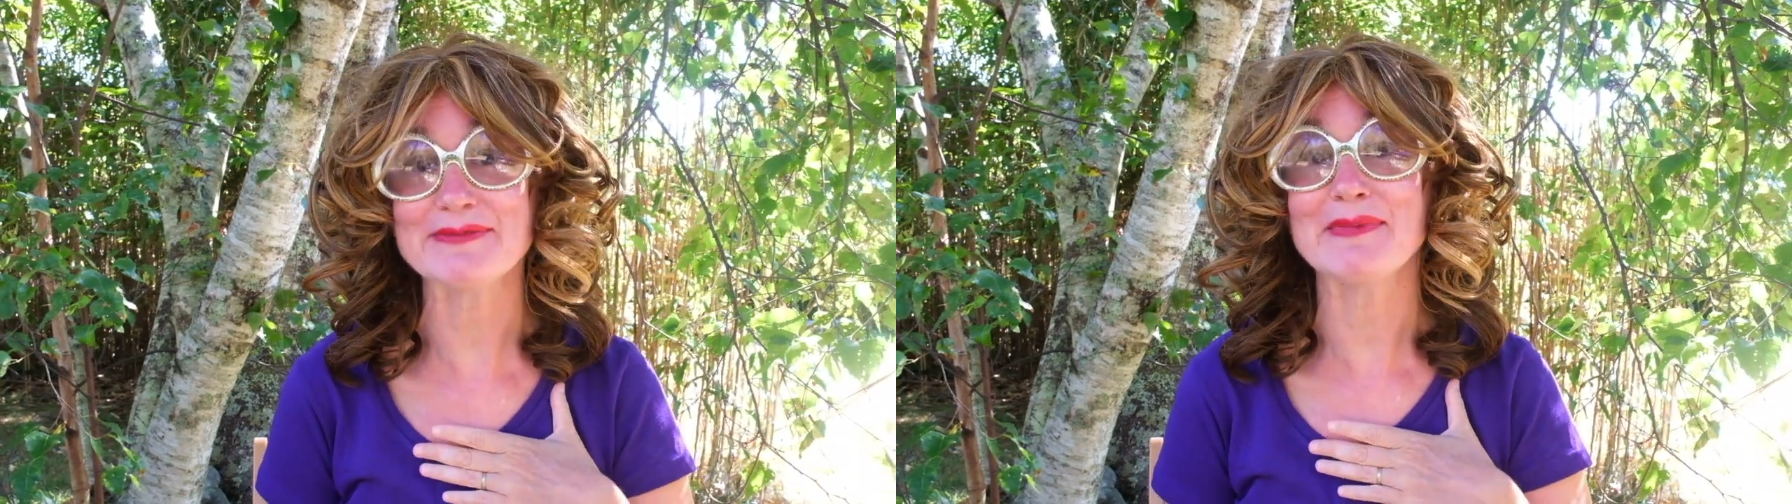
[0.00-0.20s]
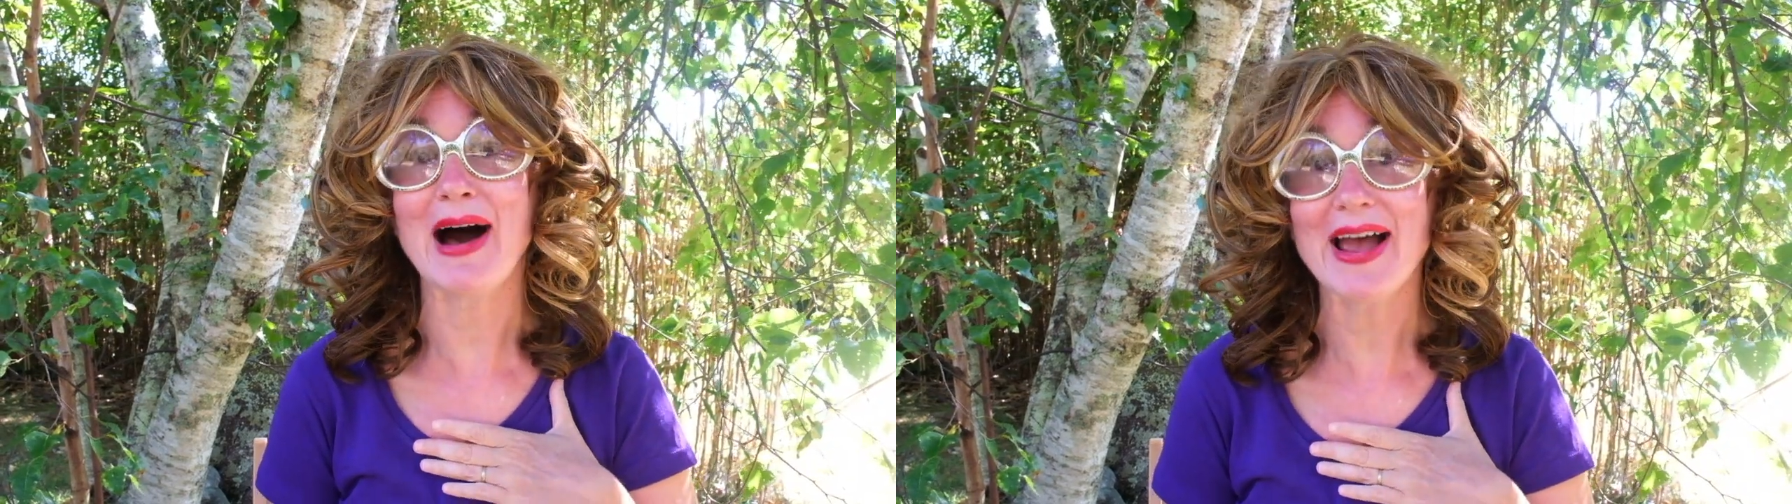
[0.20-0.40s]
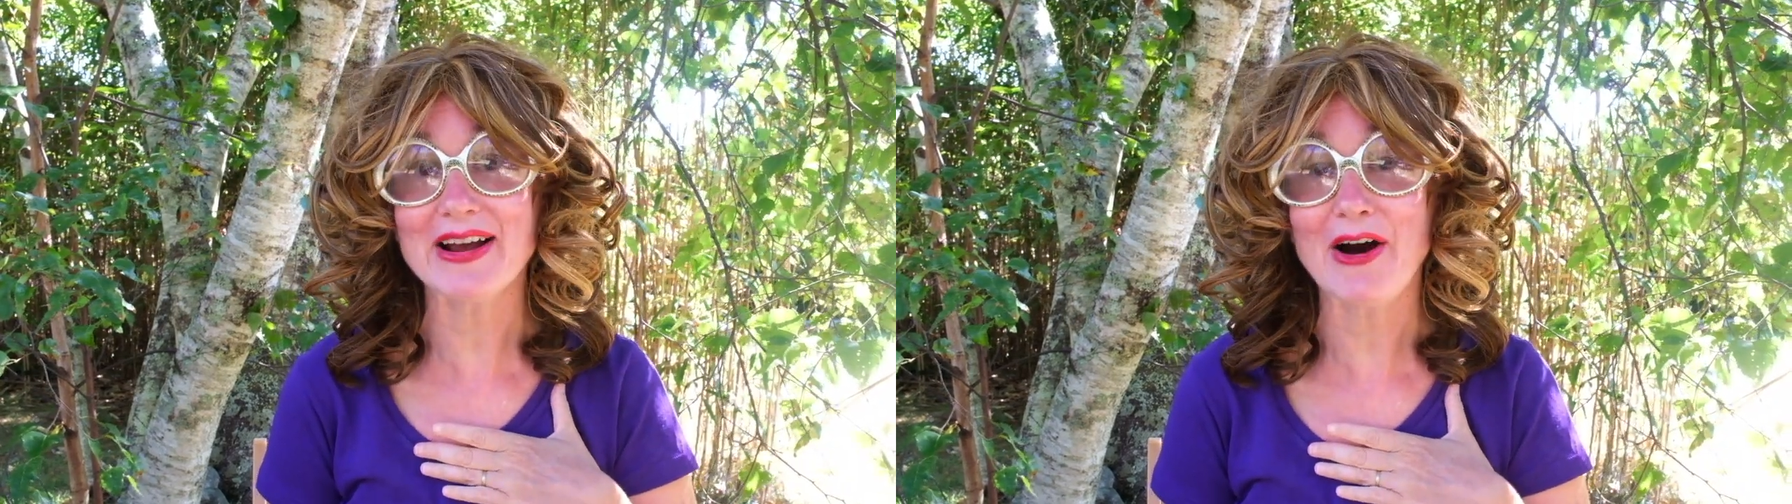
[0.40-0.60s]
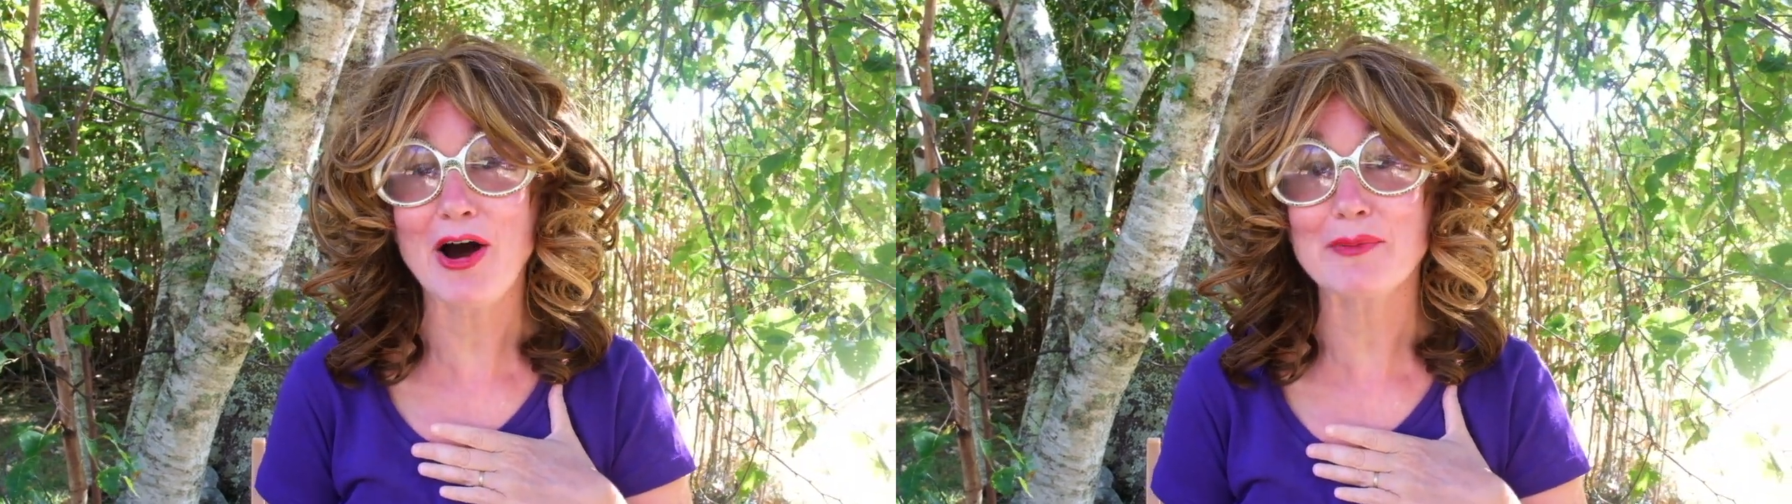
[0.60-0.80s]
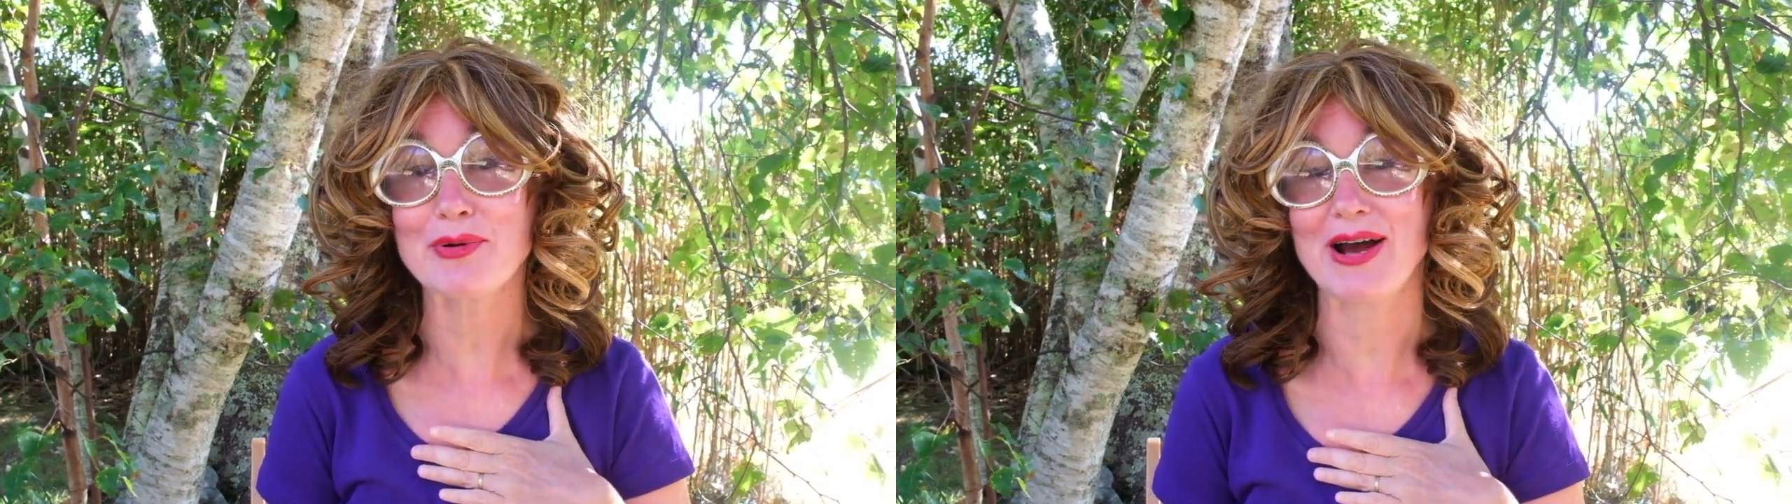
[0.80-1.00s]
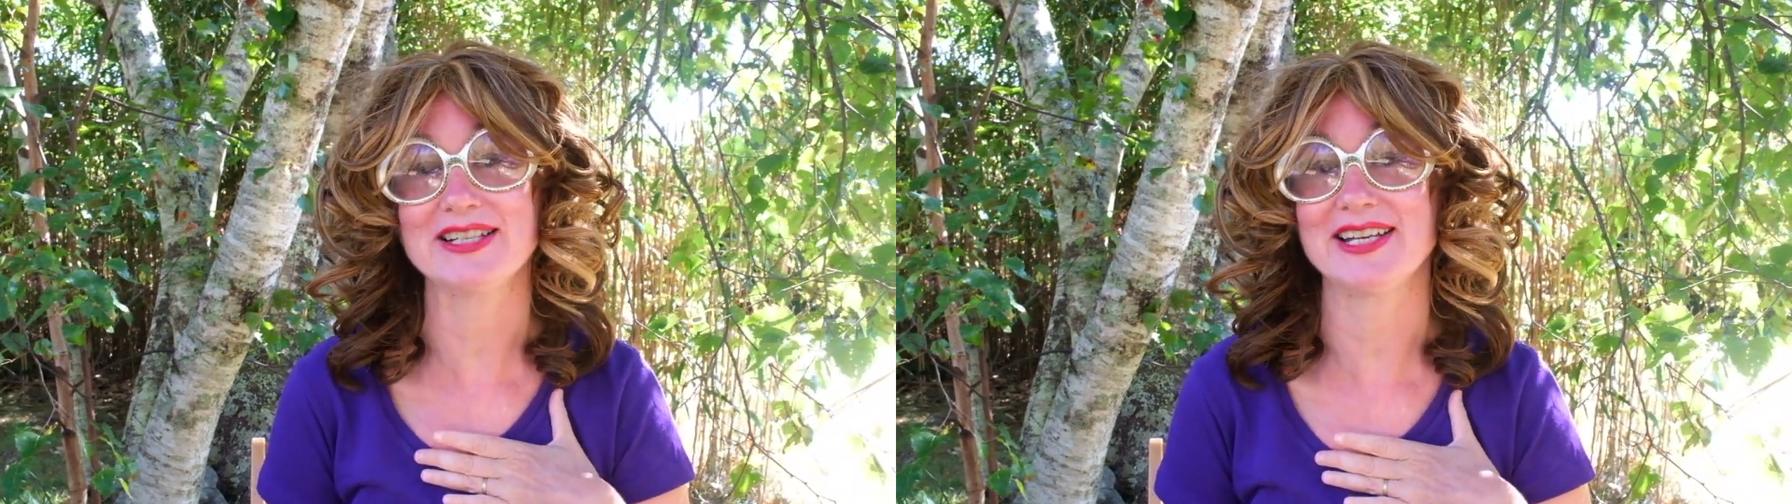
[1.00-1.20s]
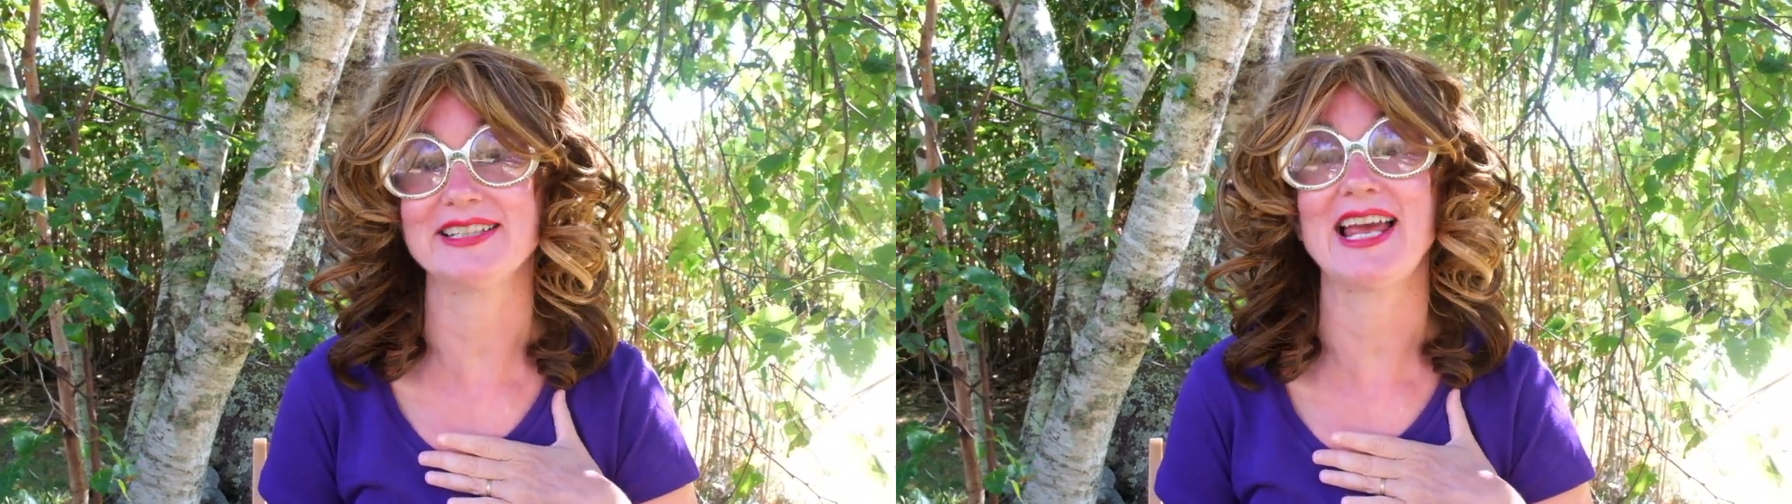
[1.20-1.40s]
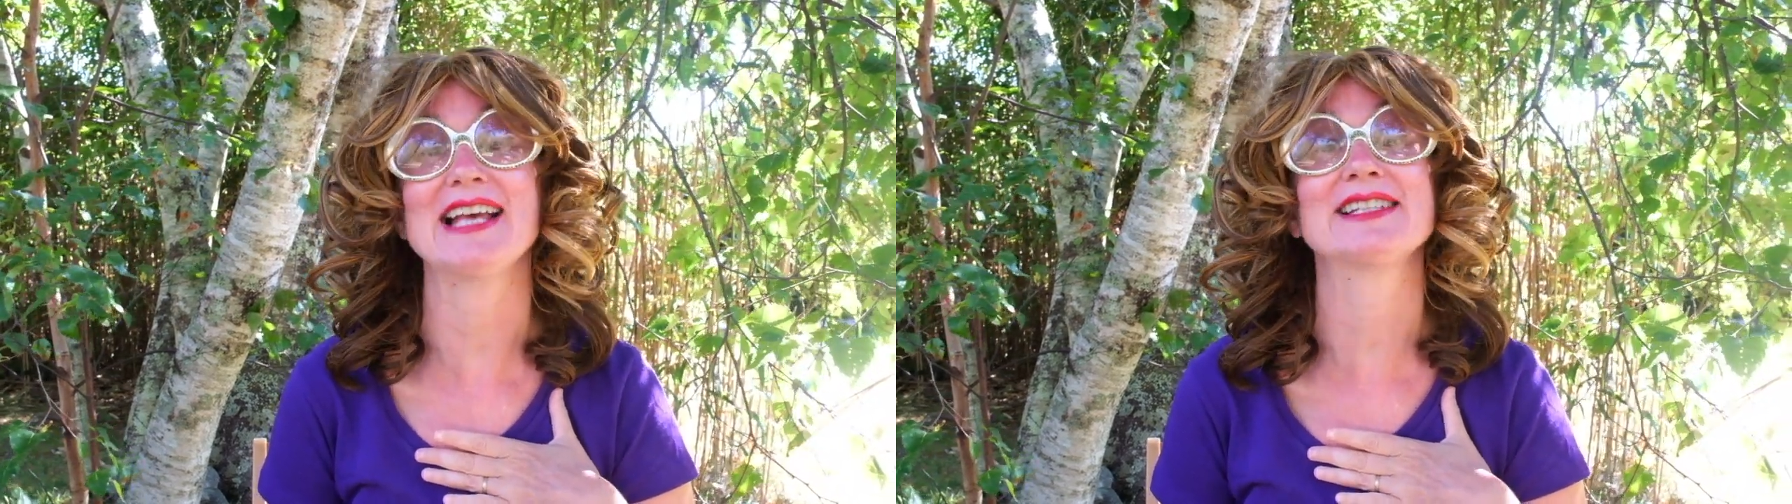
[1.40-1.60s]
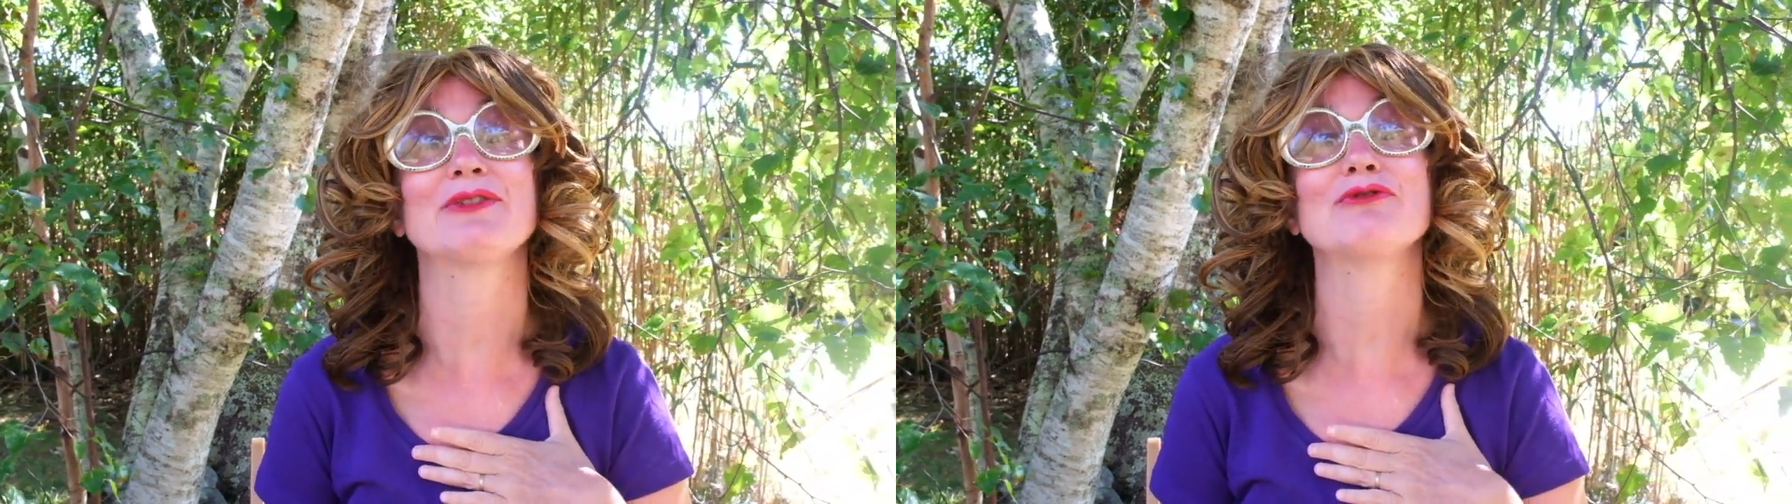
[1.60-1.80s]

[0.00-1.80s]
my art project as a